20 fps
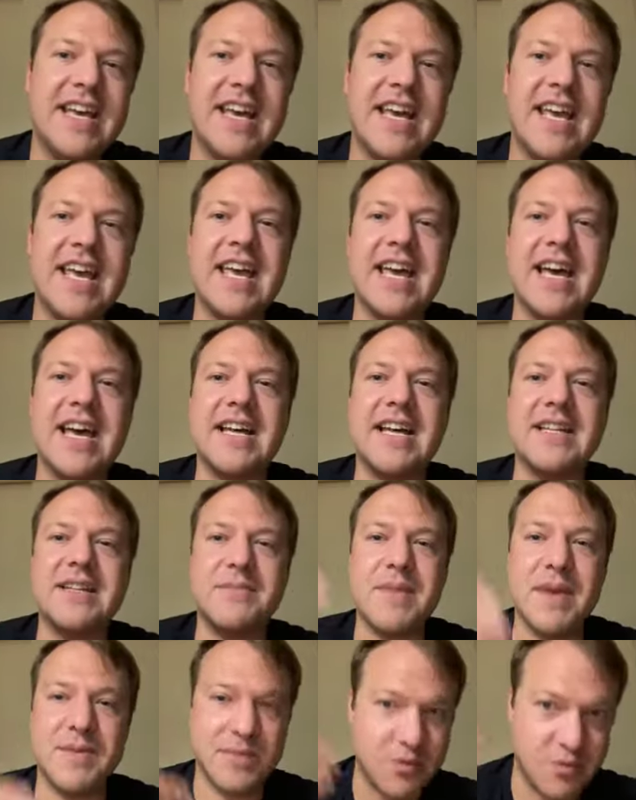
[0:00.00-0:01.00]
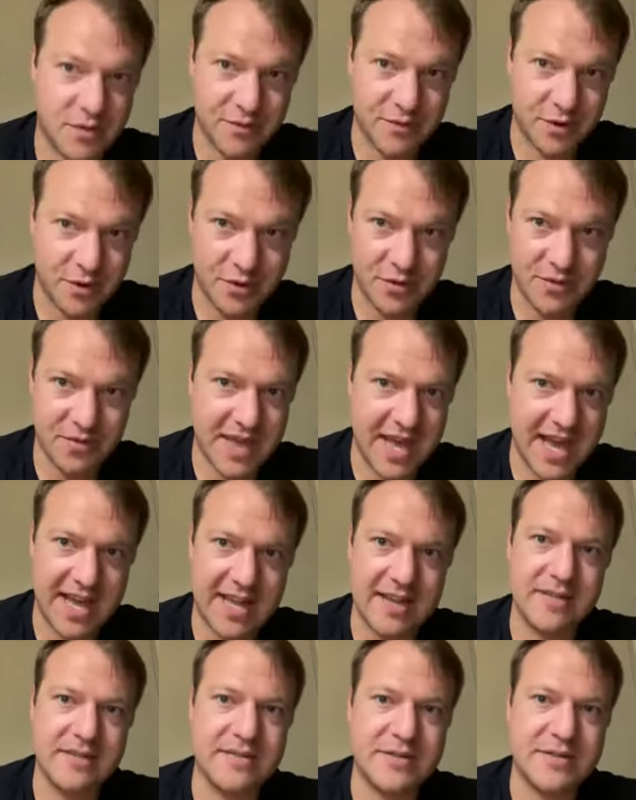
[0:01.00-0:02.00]
And maybe you have heard
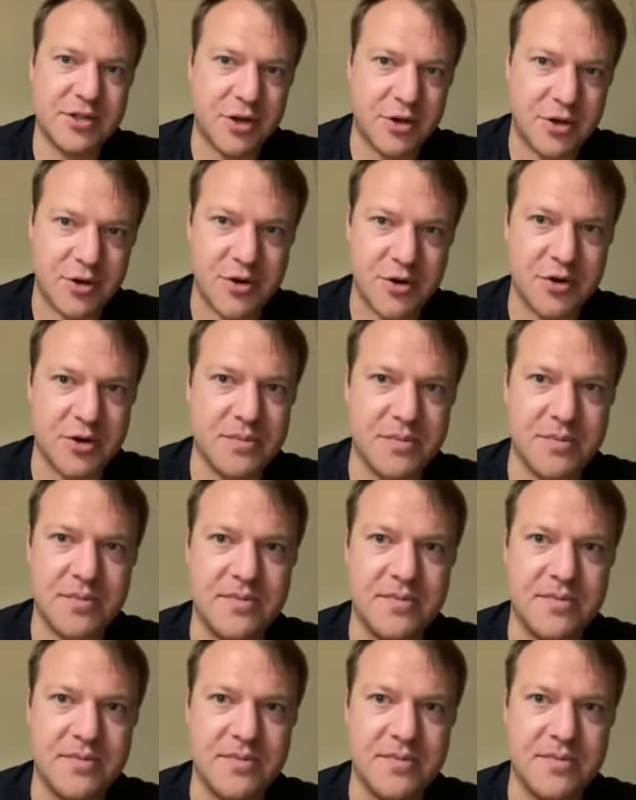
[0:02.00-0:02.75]
that term.